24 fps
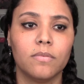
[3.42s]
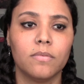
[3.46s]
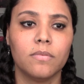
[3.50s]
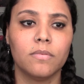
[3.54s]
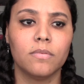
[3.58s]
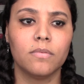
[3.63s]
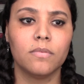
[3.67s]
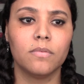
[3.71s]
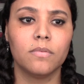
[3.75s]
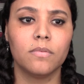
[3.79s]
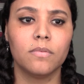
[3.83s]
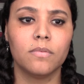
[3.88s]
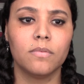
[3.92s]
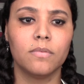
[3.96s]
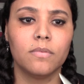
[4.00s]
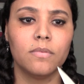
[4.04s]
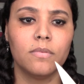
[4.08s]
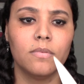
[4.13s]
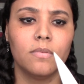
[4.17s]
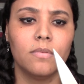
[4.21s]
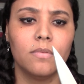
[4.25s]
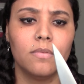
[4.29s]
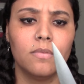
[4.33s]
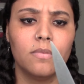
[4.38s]

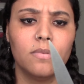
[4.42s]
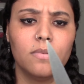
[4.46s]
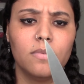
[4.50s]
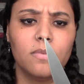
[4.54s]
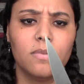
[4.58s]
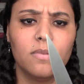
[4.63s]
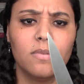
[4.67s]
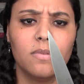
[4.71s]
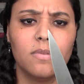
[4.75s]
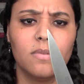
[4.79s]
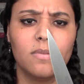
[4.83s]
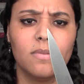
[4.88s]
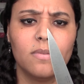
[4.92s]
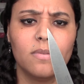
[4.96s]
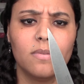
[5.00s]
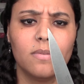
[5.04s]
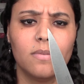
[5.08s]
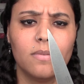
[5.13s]
No one is speaking in this clip.